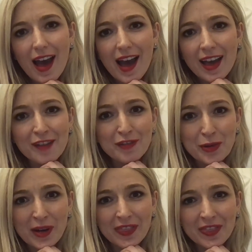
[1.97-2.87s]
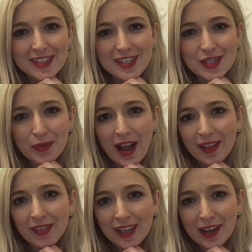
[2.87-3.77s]
Hi everyone, this is
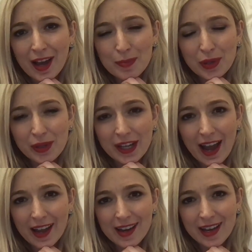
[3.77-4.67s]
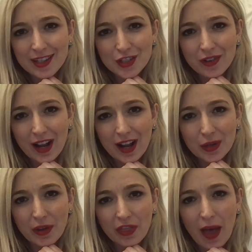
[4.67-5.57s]
Rae Allina, beauty guide and
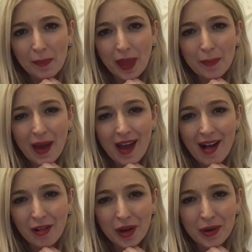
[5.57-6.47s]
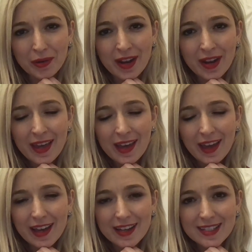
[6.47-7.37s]
director with Limelight by Alcone,
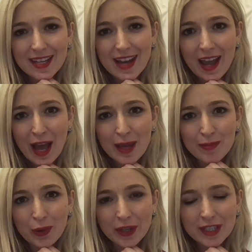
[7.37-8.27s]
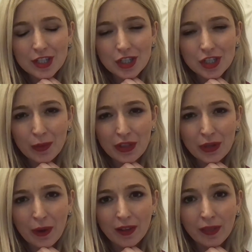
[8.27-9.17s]
and today I am going to share
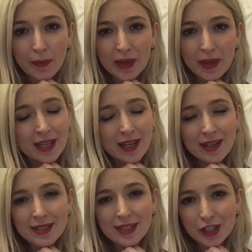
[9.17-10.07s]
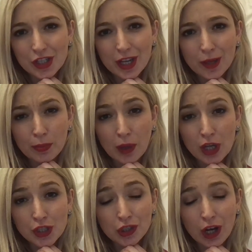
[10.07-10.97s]
with you our limited edition
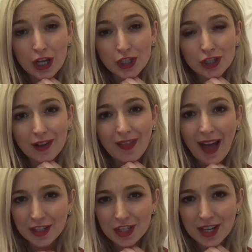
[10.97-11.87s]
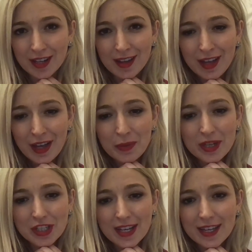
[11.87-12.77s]
Brush Crush collection,
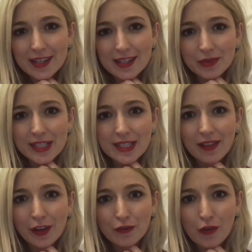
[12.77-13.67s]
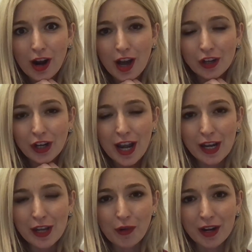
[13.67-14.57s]
which is retailing for
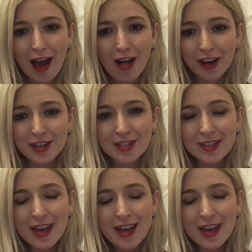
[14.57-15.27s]
$184,